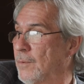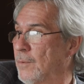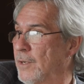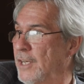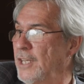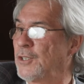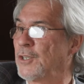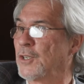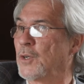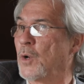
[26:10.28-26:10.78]
When
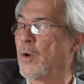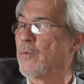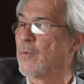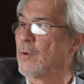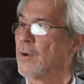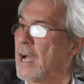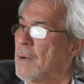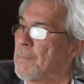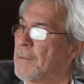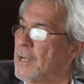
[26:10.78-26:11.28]
he took over,
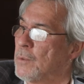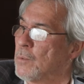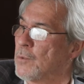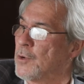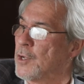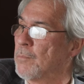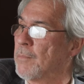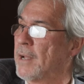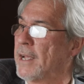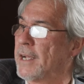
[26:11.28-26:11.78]
how many were
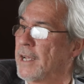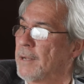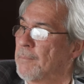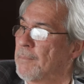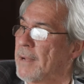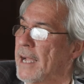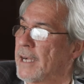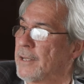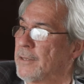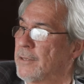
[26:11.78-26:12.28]
you making
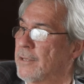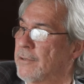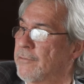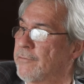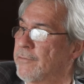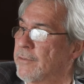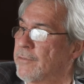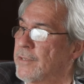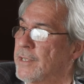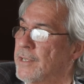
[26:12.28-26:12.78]
back in the
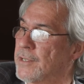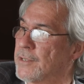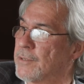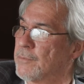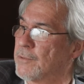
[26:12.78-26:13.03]
50s?